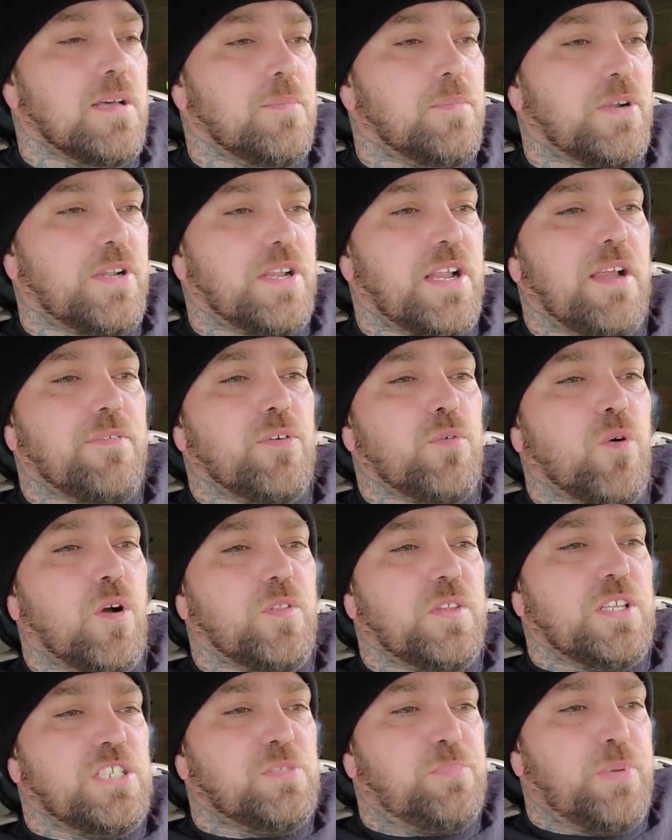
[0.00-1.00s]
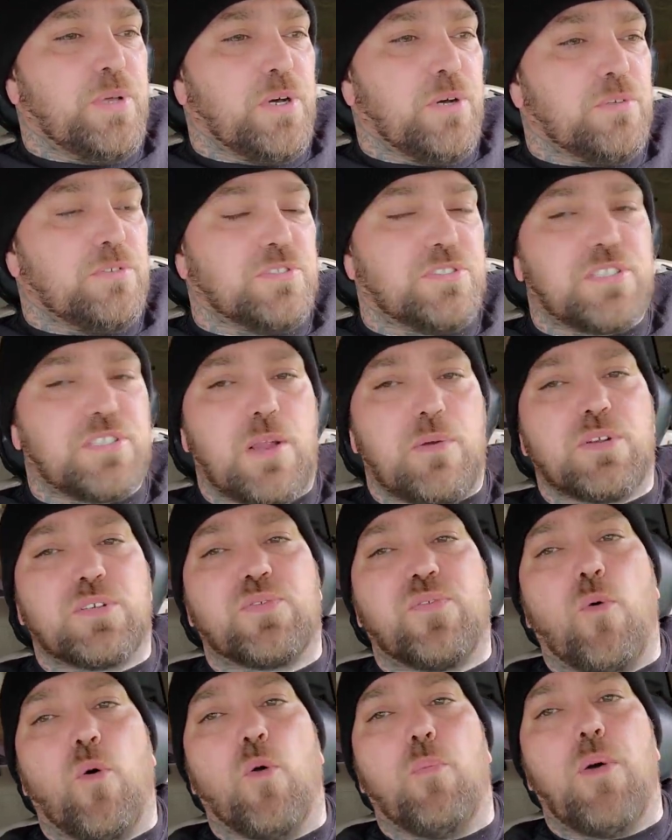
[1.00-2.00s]
But in every one of these buildings, there is
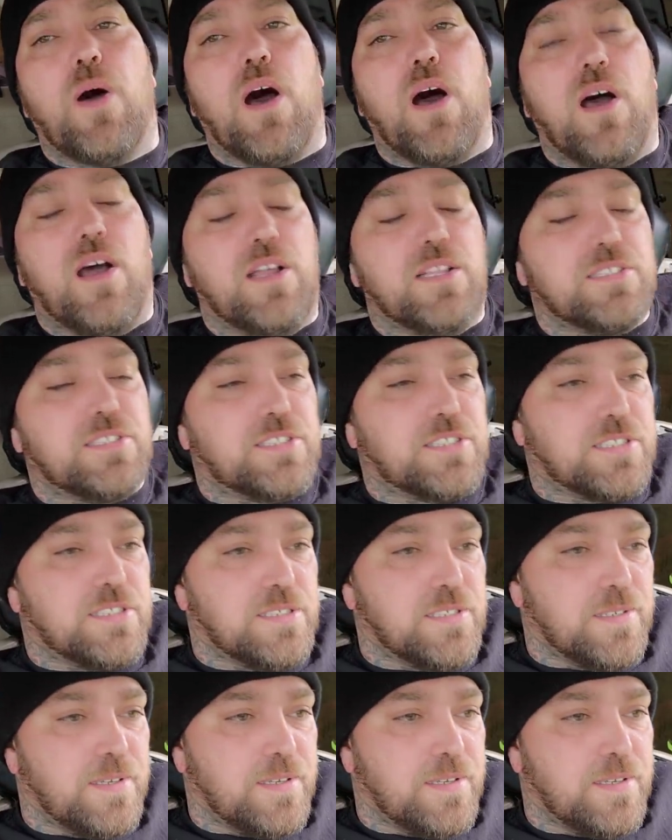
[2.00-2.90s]
four pods.